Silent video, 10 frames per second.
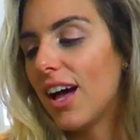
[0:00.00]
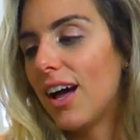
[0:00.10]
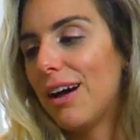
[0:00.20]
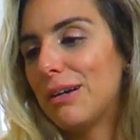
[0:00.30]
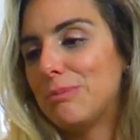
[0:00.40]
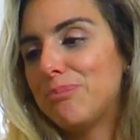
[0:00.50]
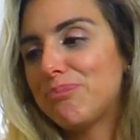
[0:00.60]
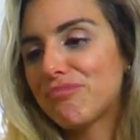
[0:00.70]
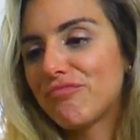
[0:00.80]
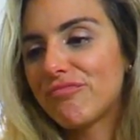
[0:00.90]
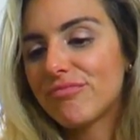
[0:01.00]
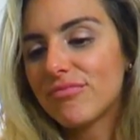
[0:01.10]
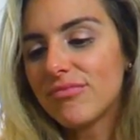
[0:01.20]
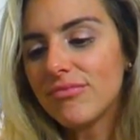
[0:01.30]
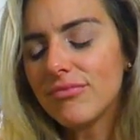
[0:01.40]
But
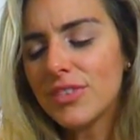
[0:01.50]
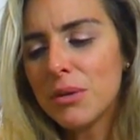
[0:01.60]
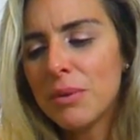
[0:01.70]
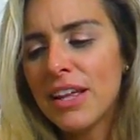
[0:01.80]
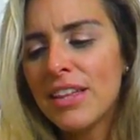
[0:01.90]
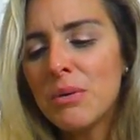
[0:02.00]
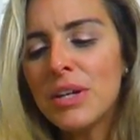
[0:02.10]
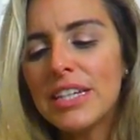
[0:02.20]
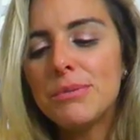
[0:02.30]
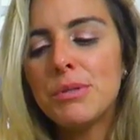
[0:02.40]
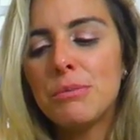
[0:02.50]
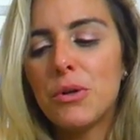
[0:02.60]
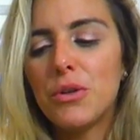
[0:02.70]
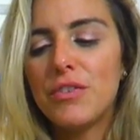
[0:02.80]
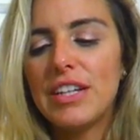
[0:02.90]
I think what keeps me
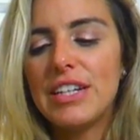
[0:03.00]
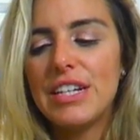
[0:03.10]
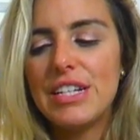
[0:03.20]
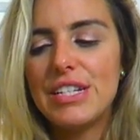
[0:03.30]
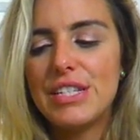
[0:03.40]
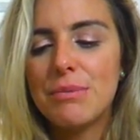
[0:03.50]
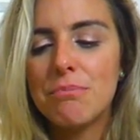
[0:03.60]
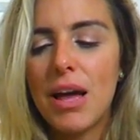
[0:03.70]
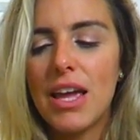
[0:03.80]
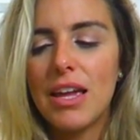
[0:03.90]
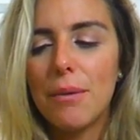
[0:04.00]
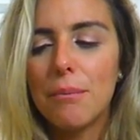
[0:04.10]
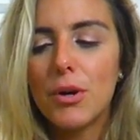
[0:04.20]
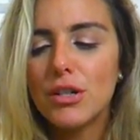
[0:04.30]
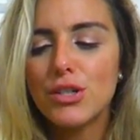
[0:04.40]
motivated is my
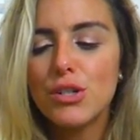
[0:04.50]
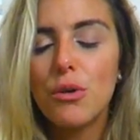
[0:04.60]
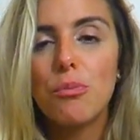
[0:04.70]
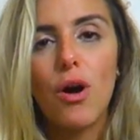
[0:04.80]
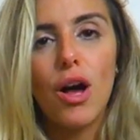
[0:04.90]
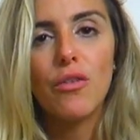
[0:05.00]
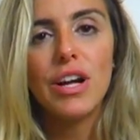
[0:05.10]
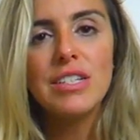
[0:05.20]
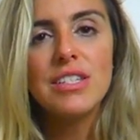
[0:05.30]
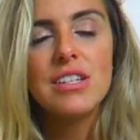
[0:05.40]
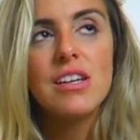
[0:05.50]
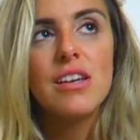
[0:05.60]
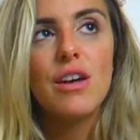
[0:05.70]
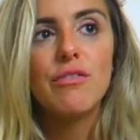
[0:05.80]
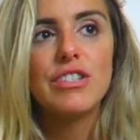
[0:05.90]
personal progress.
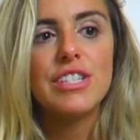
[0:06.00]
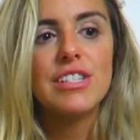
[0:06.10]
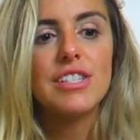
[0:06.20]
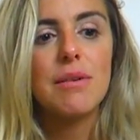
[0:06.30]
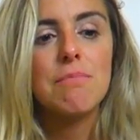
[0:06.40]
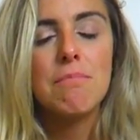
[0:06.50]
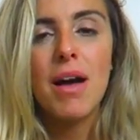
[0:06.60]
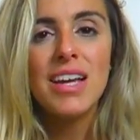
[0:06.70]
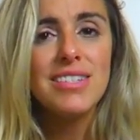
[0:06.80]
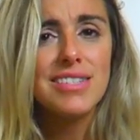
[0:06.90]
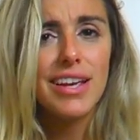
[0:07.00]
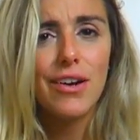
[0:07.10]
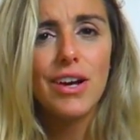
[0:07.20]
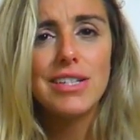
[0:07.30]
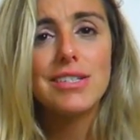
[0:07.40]
For instance, my
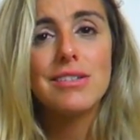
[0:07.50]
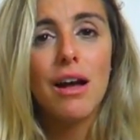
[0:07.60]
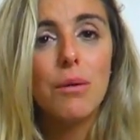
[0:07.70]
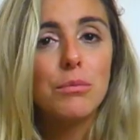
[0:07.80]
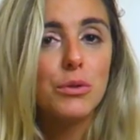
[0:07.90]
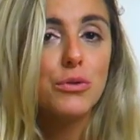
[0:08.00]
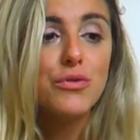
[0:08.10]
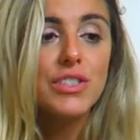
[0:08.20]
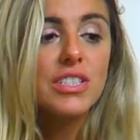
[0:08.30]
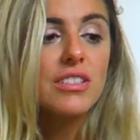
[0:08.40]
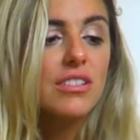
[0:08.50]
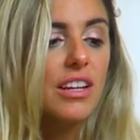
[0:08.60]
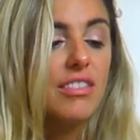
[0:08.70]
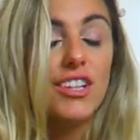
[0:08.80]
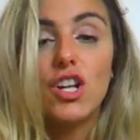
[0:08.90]
scale has not moved
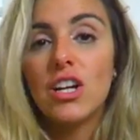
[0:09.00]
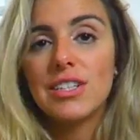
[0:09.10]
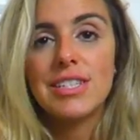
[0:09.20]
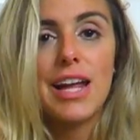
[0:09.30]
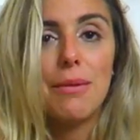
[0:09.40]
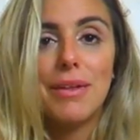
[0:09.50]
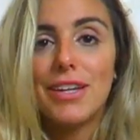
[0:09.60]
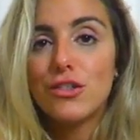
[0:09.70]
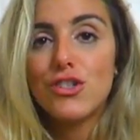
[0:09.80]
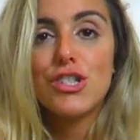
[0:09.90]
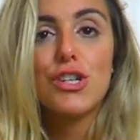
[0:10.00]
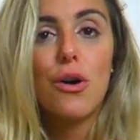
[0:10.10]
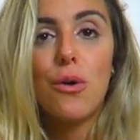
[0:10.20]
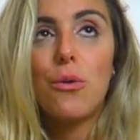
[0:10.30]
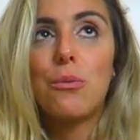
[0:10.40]
in the longest time. Like, it'll just
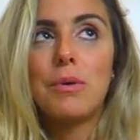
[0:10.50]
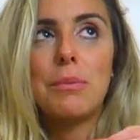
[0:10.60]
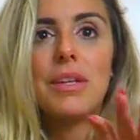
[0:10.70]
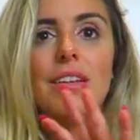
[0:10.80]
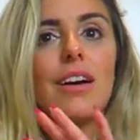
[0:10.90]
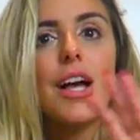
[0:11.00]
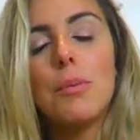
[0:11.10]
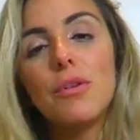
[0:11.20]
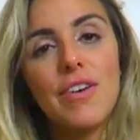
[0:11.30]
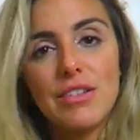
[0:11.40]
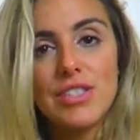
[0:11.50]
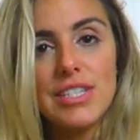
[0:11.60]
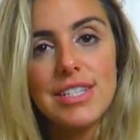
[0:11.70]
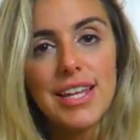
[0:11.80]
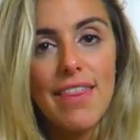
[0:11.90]
go maybe a couple of
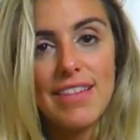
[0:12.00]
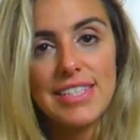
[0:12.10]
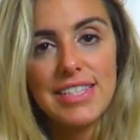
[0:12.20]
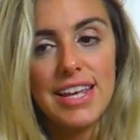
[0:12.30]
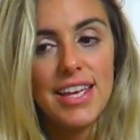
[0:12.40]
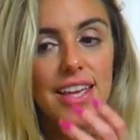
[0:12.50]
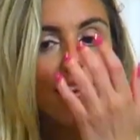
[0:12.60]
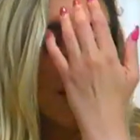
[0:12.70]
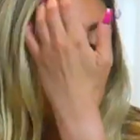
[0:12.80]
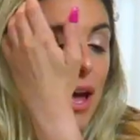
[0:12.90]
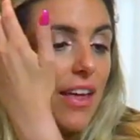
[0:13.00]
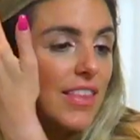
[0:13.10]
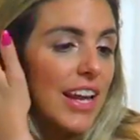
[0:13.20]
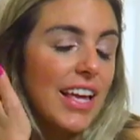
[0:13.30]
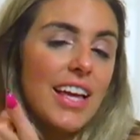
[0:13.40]
ounces and that's it. And
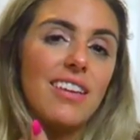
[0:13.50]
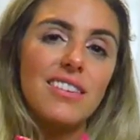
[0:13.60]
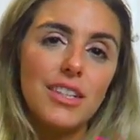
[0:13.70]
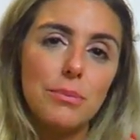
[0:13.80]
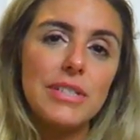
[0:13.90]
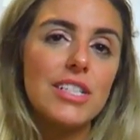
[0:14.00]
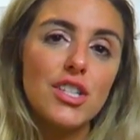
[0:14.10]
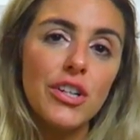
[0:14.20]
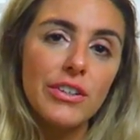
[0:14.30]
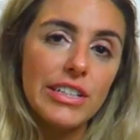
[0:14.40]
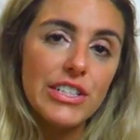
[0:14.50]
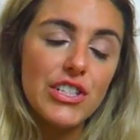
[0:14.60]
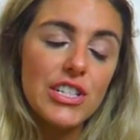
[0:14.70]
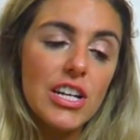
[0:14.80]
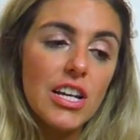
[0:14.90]
then I get a little bit
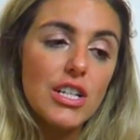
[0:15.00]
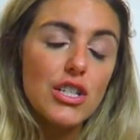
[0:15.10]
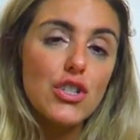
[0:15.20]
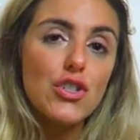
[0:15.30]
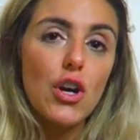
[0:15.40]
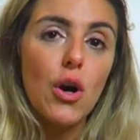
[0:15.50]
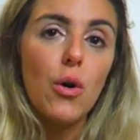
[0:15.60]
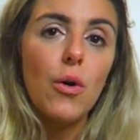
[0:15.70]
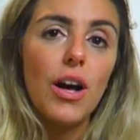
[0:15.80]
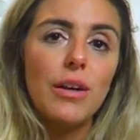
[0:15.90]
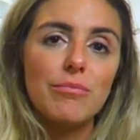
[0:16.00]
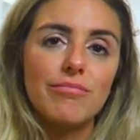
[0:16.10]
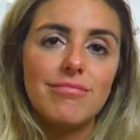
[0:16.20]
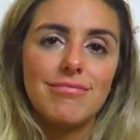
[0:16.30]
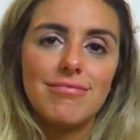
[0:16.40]
discouraged. So,
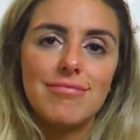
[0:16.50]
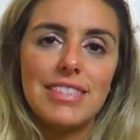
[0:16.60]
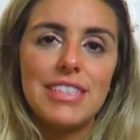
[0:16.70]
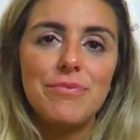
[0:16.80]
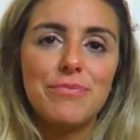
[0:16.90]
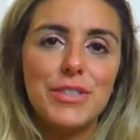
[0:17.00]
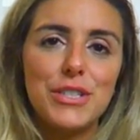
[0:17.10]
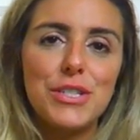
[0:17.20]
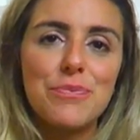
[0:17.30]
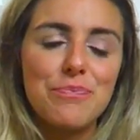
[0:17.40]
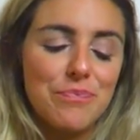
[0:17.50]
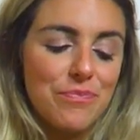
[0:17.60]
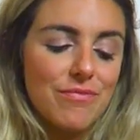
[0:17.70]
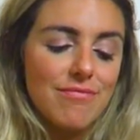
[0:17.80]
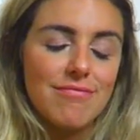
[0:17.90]
see, there's a
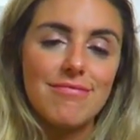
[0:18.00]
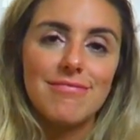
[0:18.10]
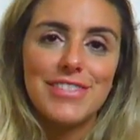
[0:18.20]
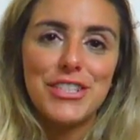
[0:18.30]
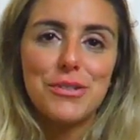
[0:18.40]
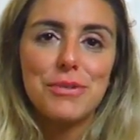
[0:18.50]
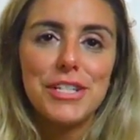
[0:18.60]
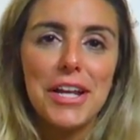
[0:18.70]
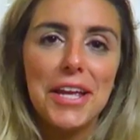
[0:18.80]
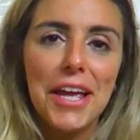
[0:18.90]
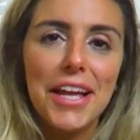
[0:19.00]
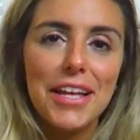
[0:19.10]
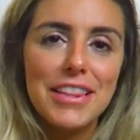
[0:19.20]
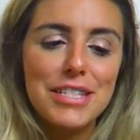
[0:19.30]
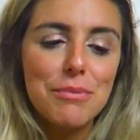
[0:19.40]

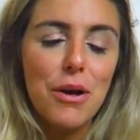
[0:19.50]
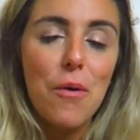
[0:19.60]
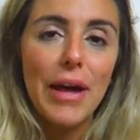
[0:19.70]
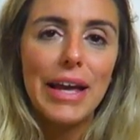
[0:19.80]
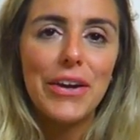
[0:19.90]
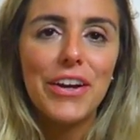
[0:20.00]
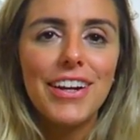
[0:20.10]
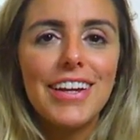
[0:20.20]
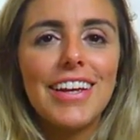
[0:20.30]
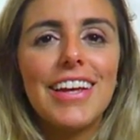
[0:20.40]
sidekick. That's my co-anchor.